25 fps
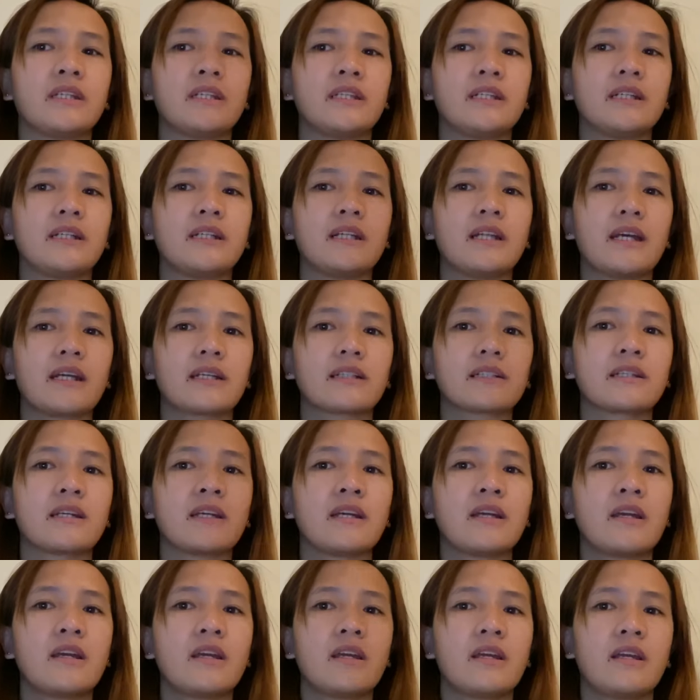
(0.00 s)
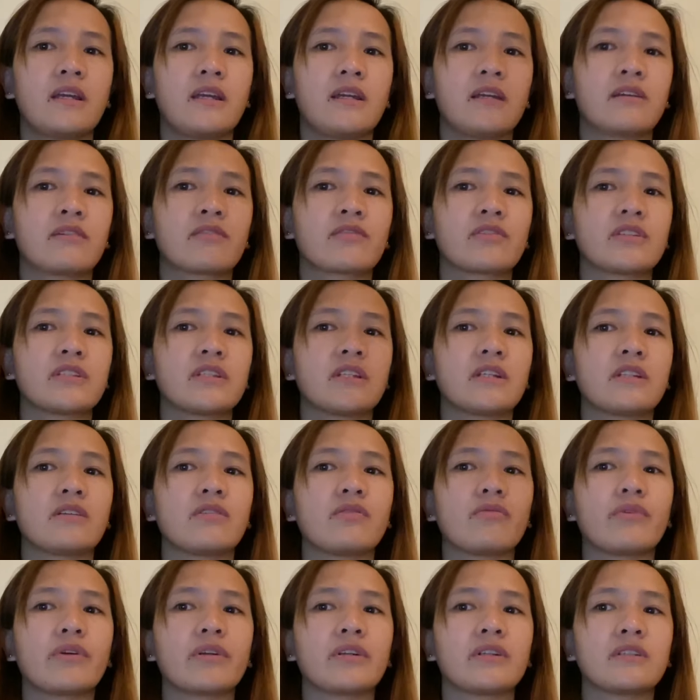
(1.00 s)
neglect, increasing the
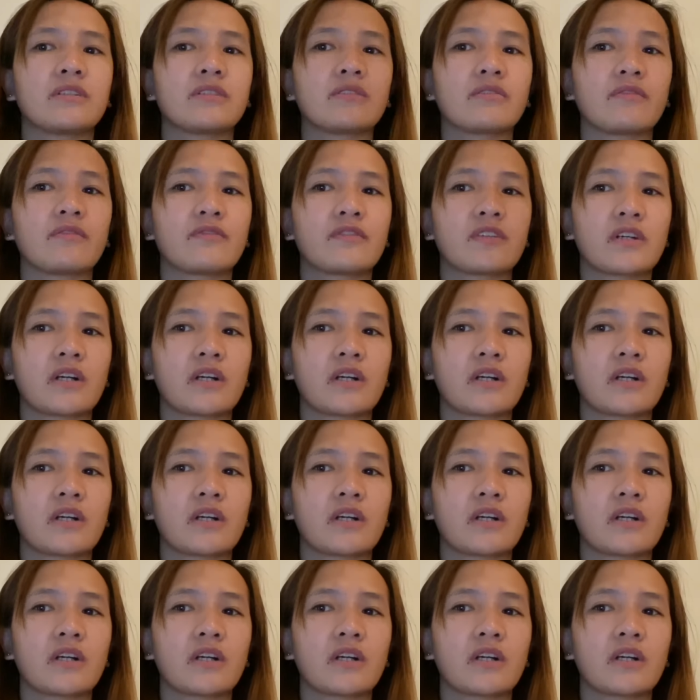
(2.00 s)
awareness of